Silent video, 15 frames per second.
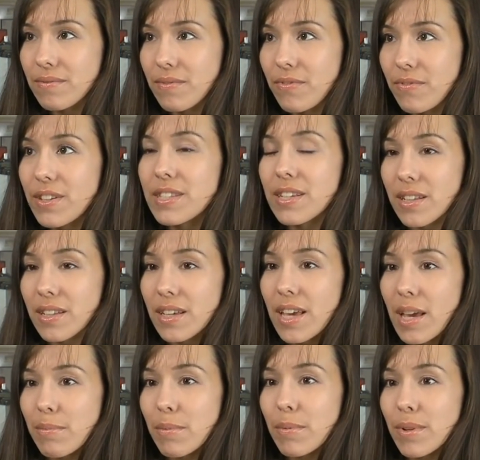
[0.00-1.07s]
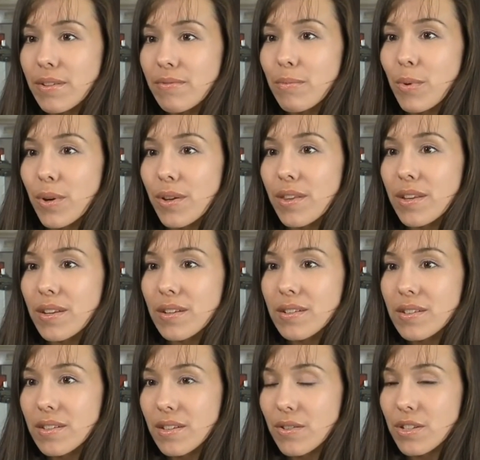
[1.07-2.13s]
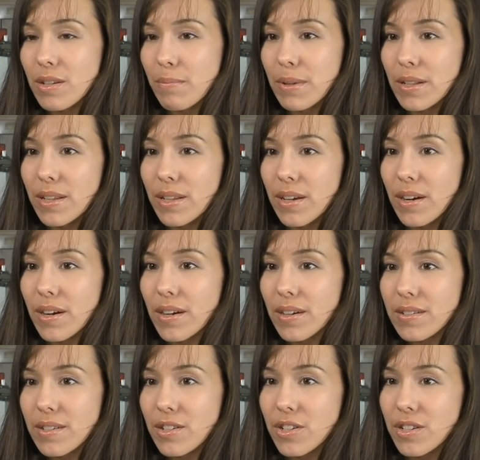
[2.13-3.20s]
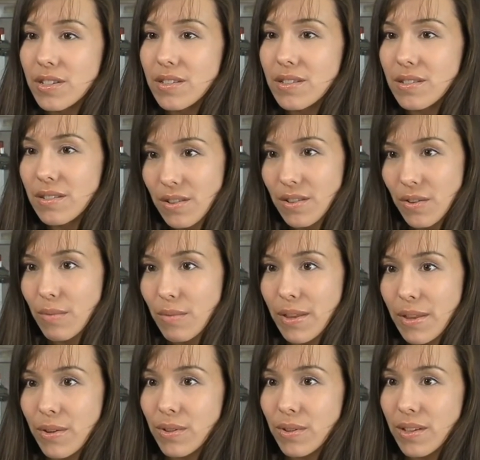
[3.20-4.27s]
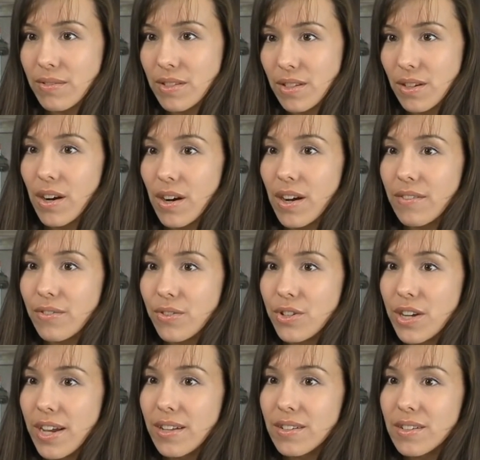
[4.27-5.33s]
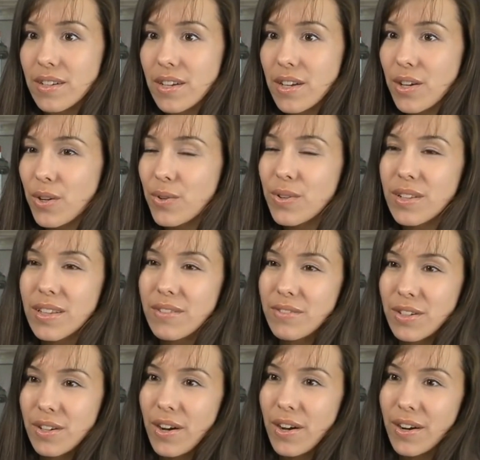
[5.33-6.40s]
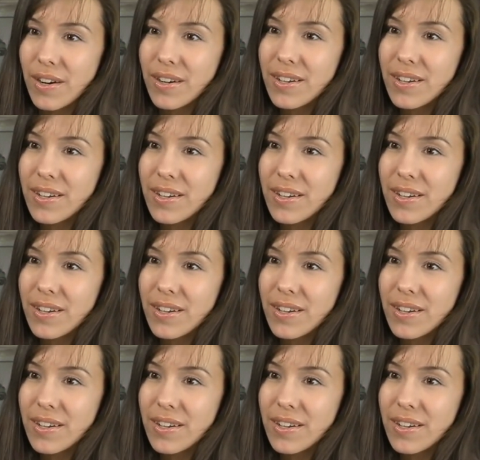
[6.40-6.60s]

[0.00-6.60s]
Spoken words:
physically capable of more than you typically are, such as, you know, the mother who lifts the car off her child. Mm-hmm. Who could lift a car?